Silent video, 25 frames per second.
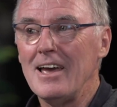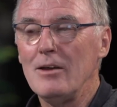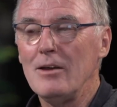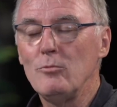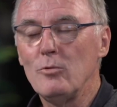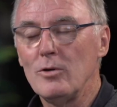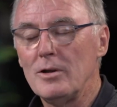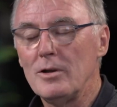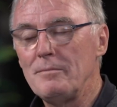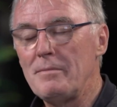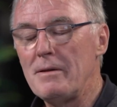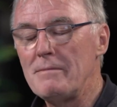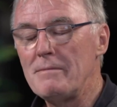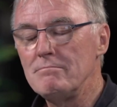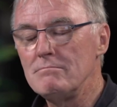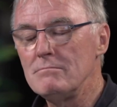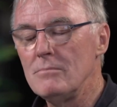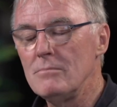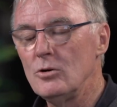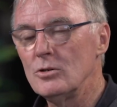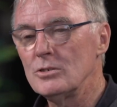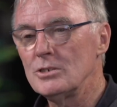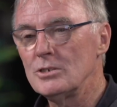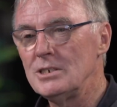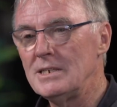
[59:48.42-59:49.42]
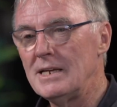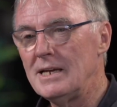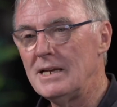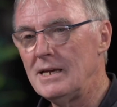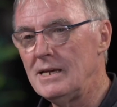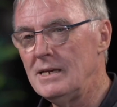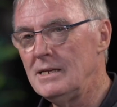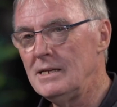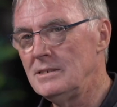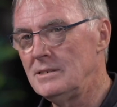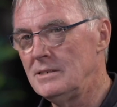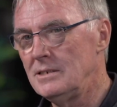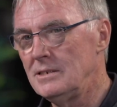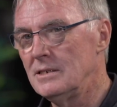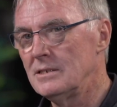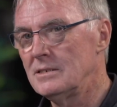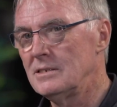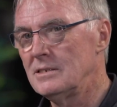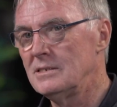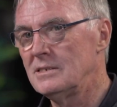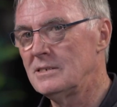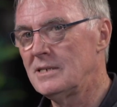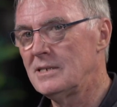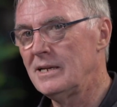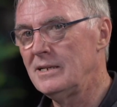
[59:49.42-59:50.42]
it would have been much
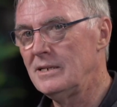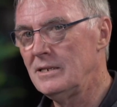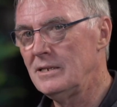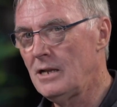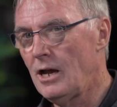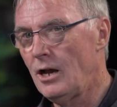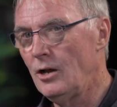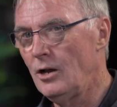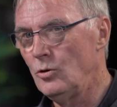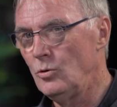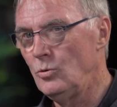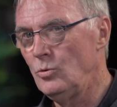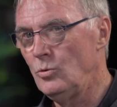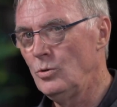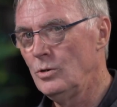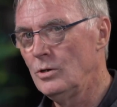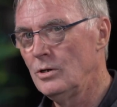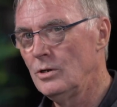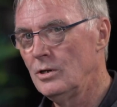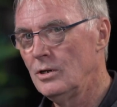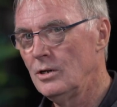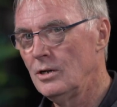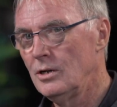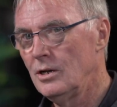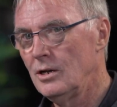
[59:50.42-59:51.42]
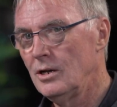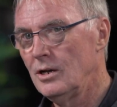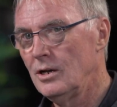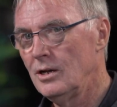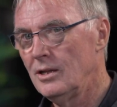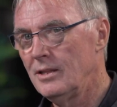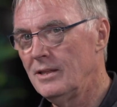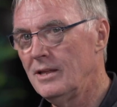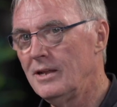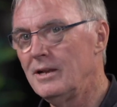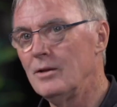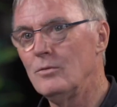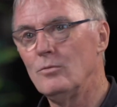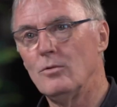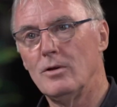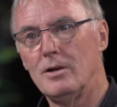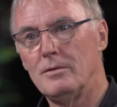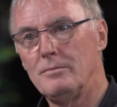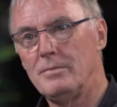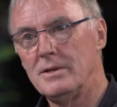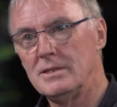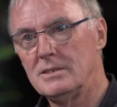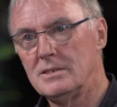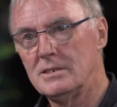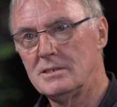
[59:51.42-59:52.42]
easier to say no than it
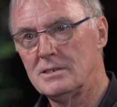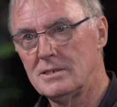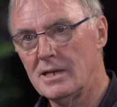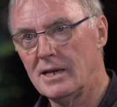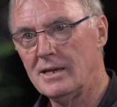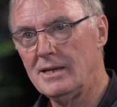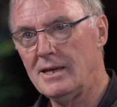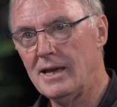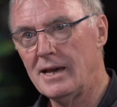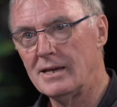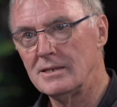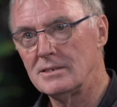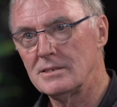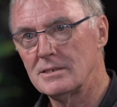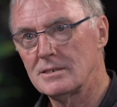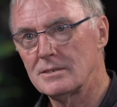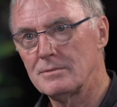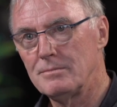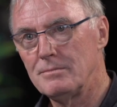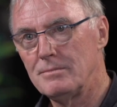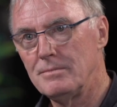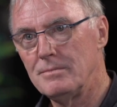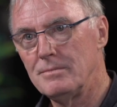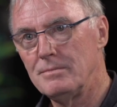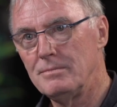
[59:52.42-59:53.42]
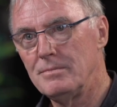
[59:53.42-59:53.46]
would have been to say yes,